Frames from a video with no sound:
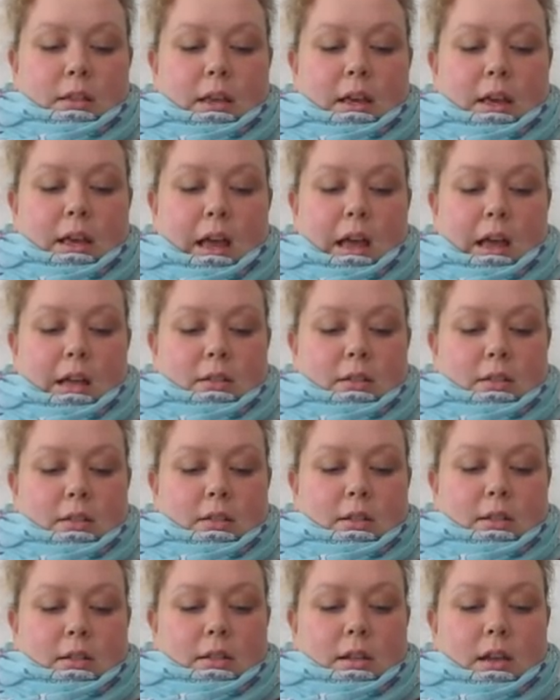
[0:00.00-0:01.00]
the
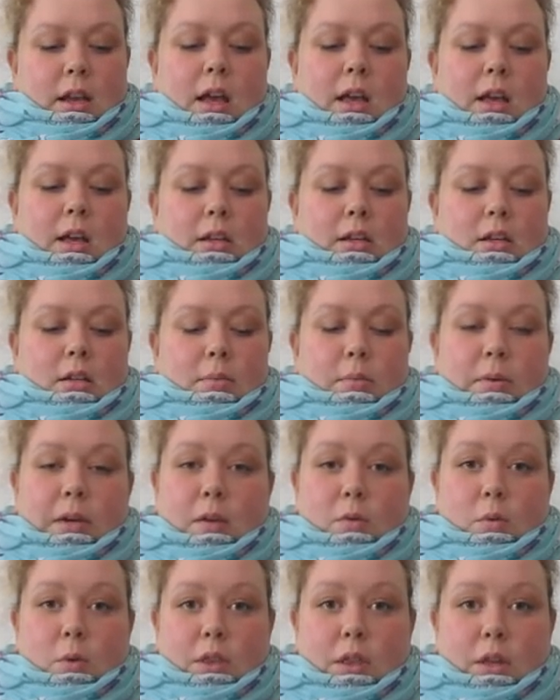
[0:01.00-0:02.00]
cats and
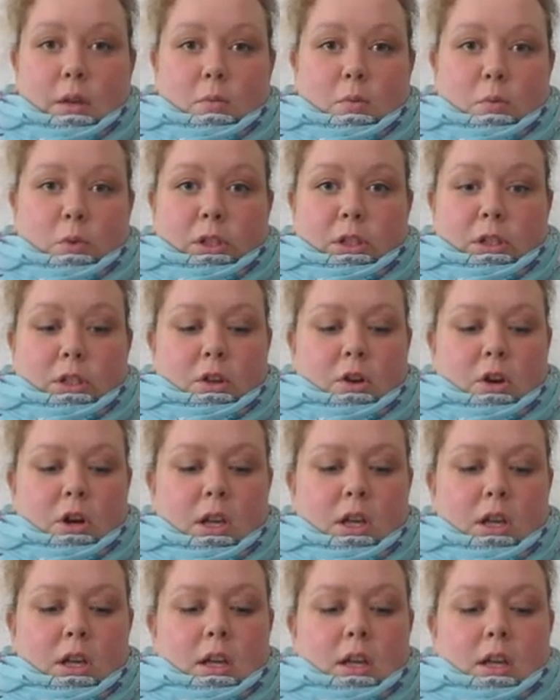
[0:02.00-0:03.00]
play with them with a
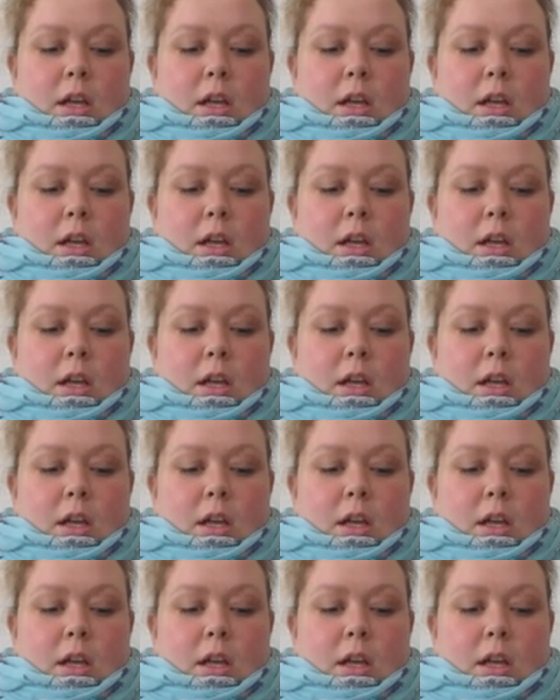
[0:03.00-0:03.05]
toy,